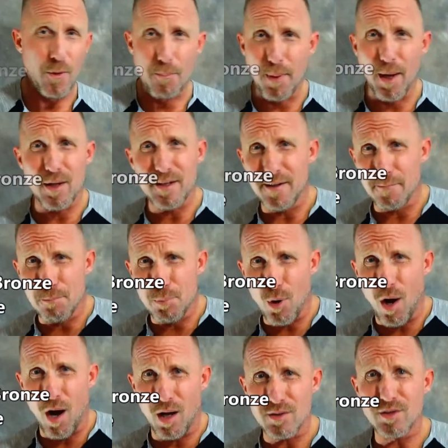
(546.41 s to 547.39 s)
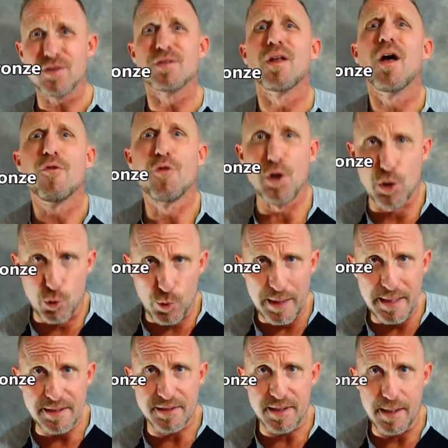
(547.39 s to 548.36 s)
belly of bronze, the
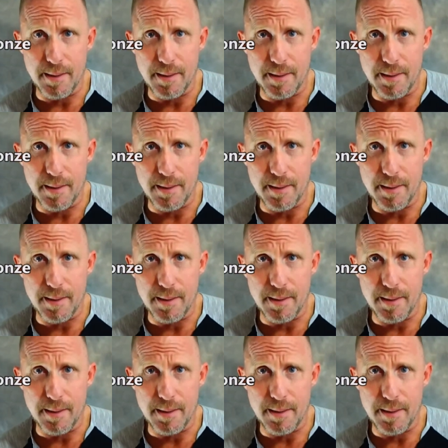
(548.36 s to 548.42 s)
Greece